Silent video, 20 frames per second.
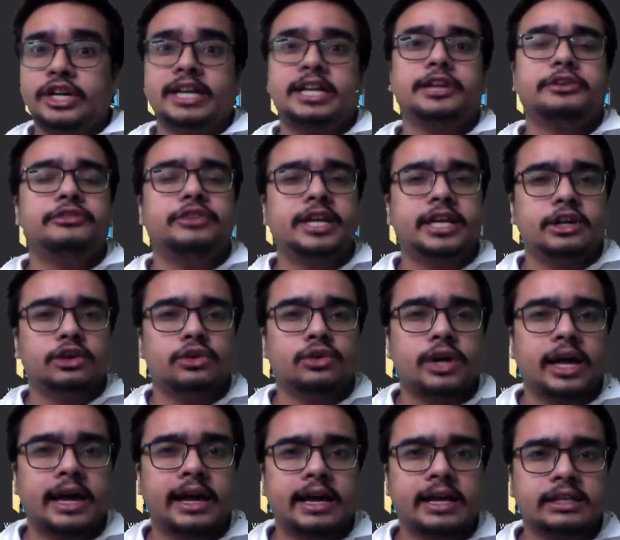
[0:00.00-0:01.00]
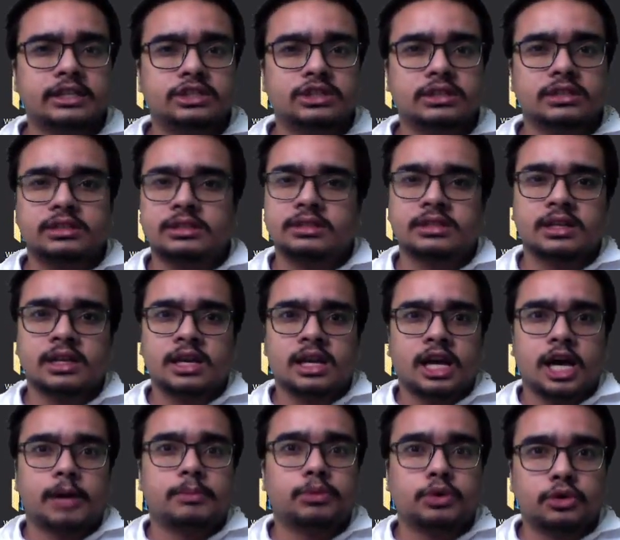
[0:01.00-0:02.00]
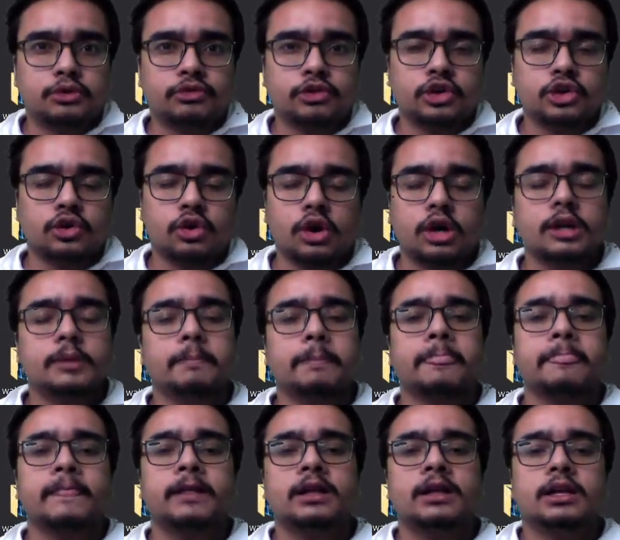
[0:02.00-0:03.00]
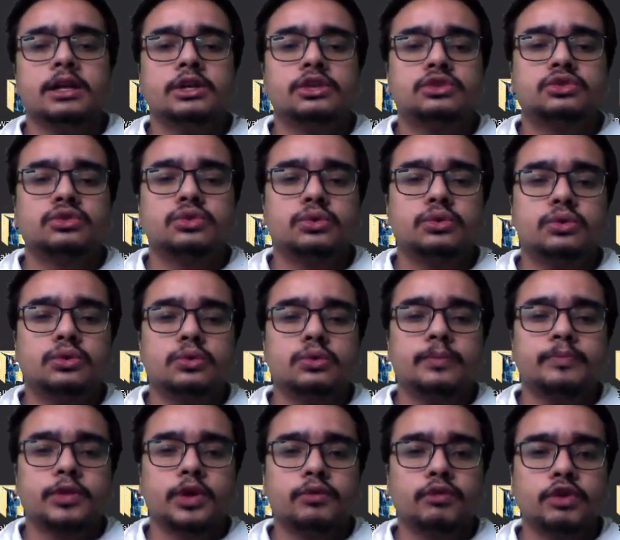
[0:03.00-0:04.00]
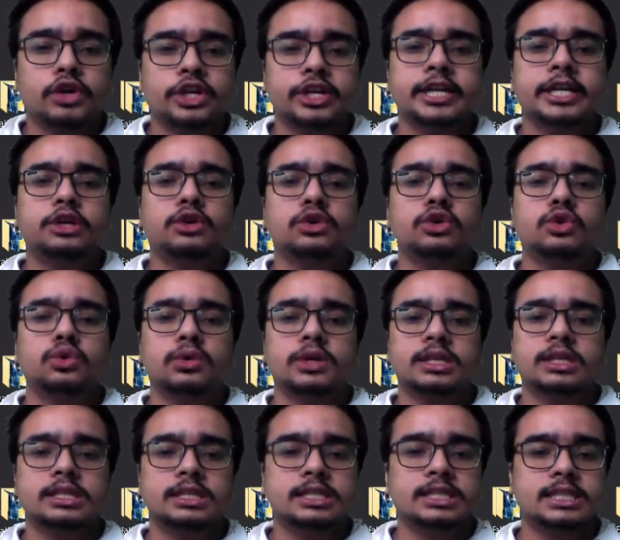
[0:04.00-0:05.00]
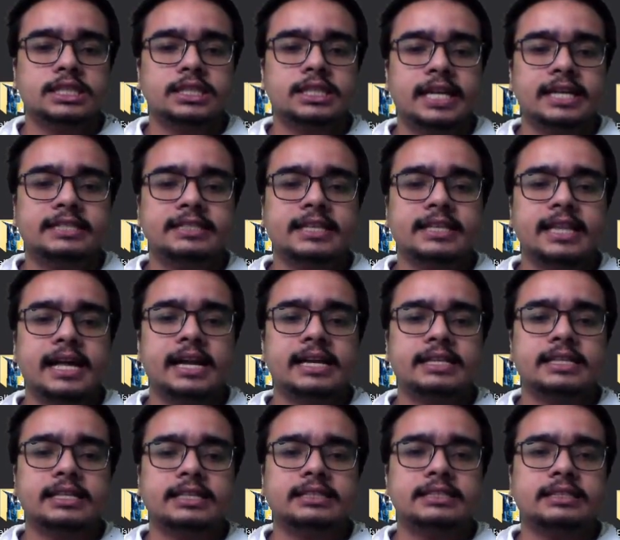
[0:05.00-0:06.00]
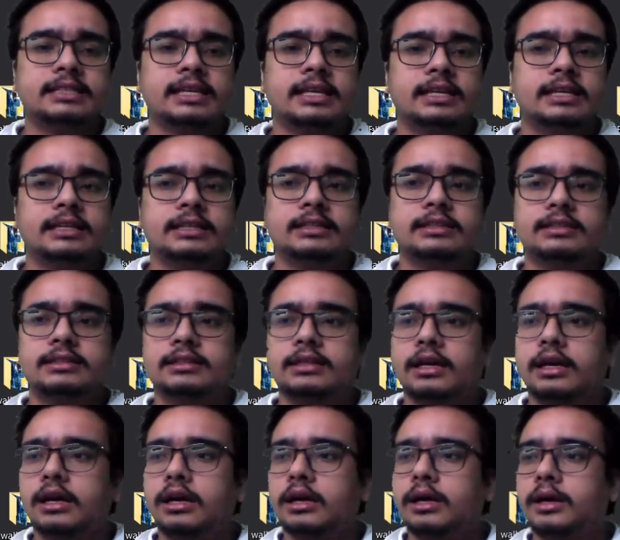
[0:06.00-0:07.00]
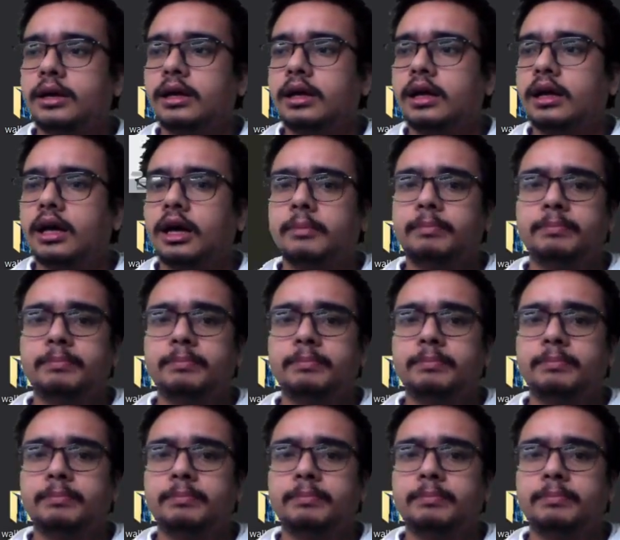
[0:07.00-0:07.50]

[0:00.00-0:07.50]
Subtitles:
create a video and just upload for you all. So what you need to do is, let's say that this is a